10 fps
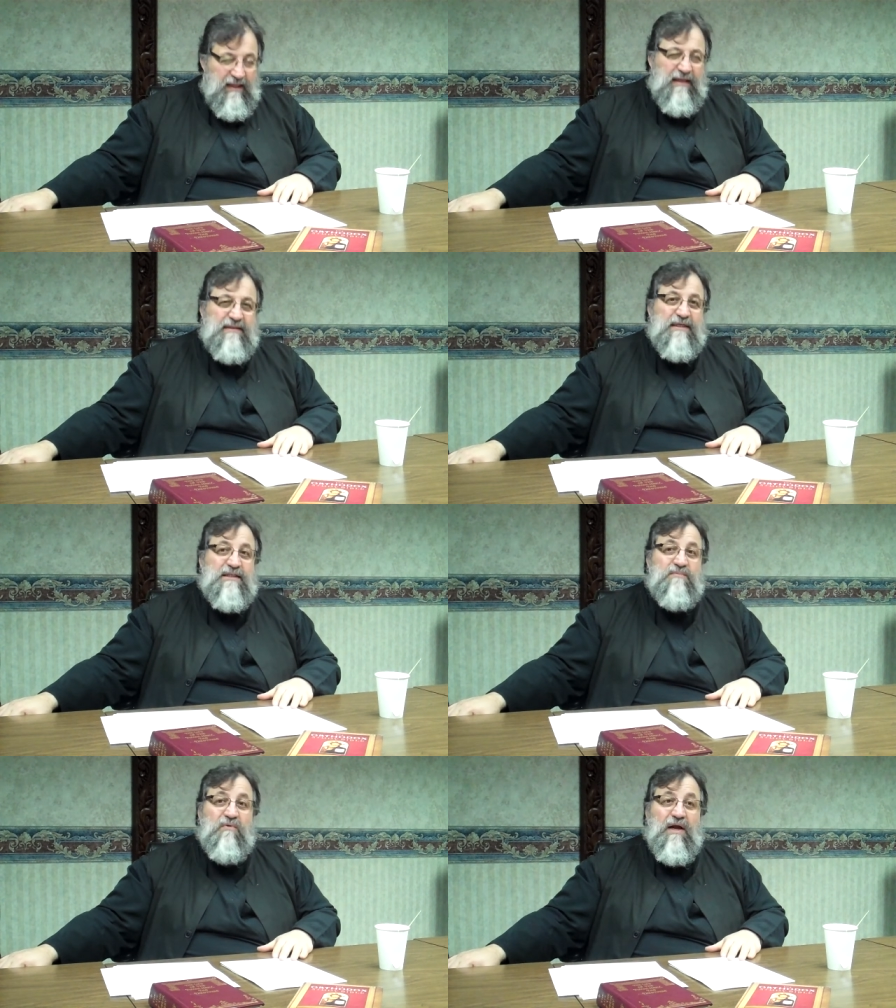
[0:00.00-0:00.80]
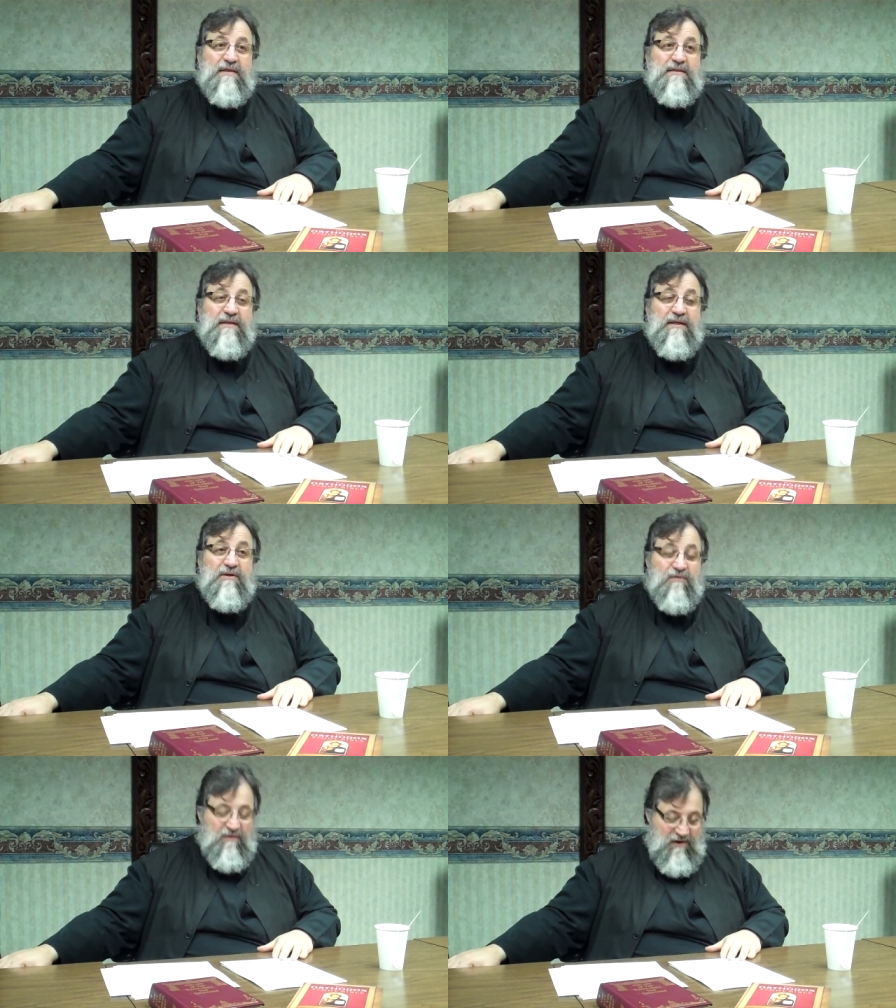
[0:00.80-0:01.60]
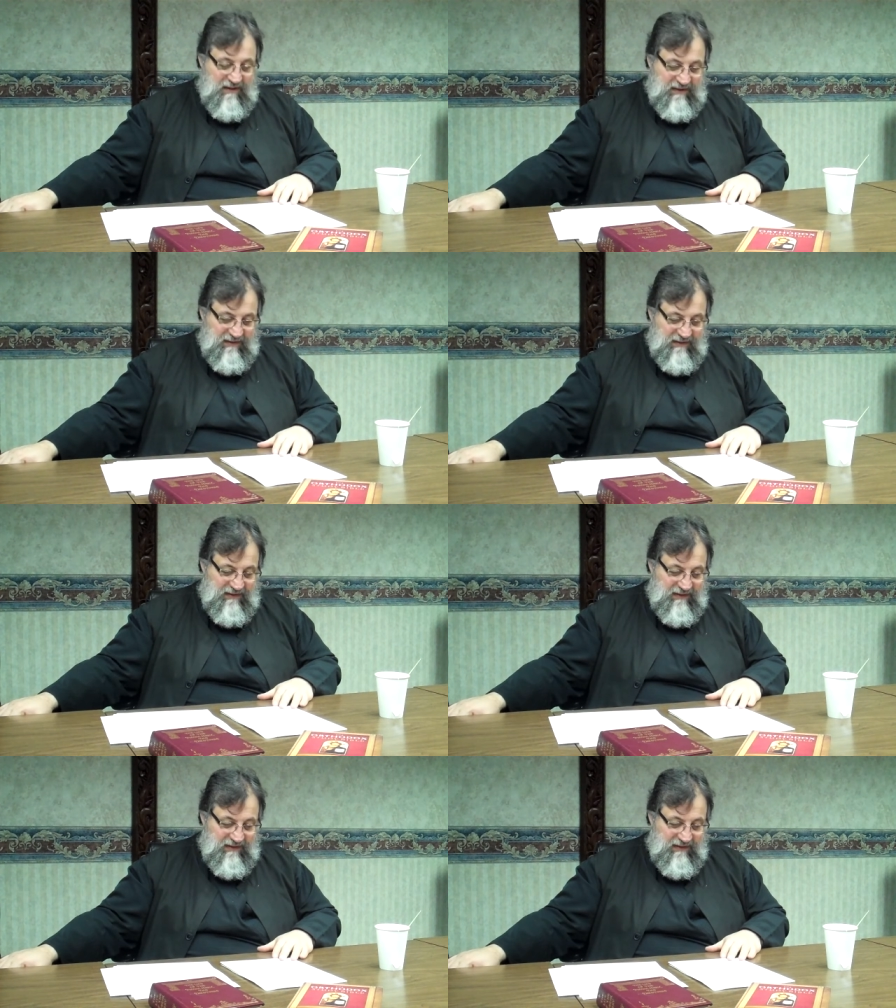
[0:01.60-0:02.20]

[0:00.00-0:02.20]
is expressed in the cross.